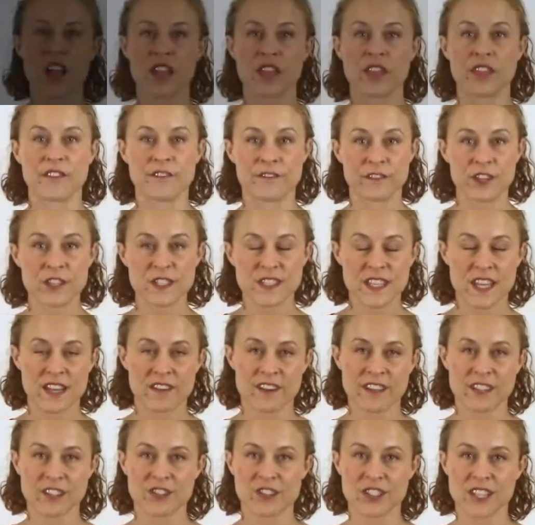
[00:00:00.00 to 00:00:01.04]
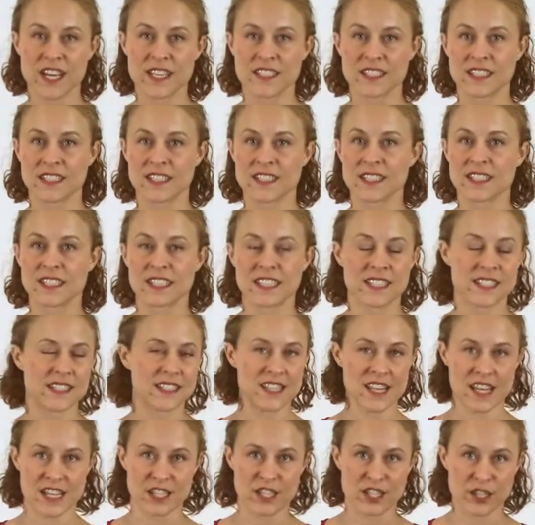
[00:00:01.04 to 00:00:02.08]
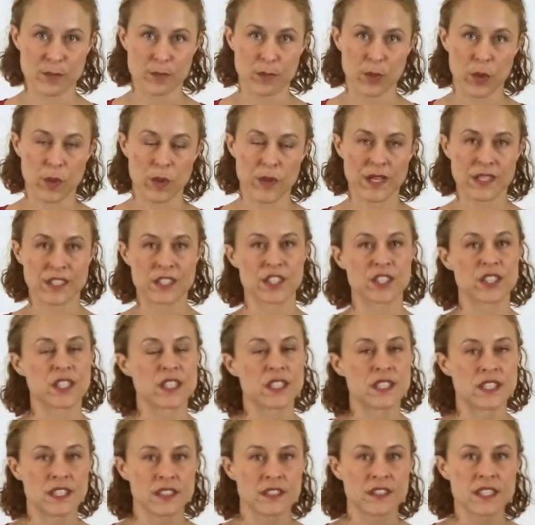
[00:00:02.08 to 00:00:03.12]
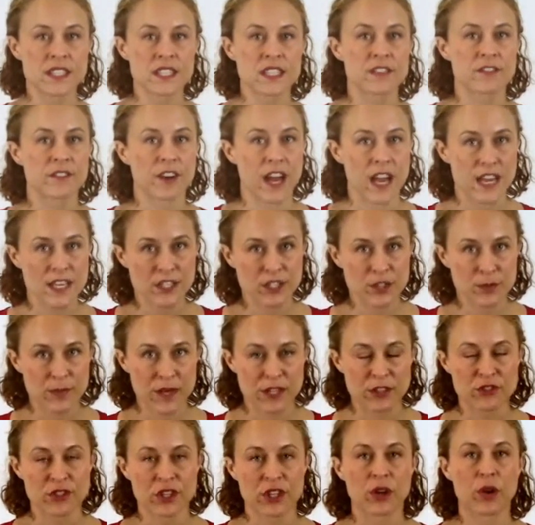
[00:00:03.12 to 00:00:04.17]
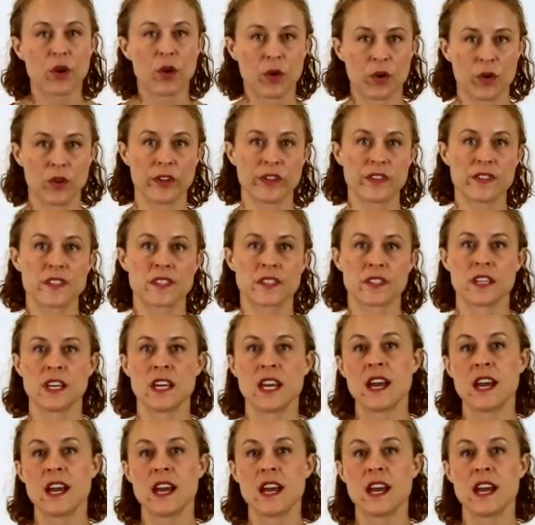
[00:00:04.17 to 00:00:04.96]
The first set of exercises is dead simple. It's just a series of isometric holds.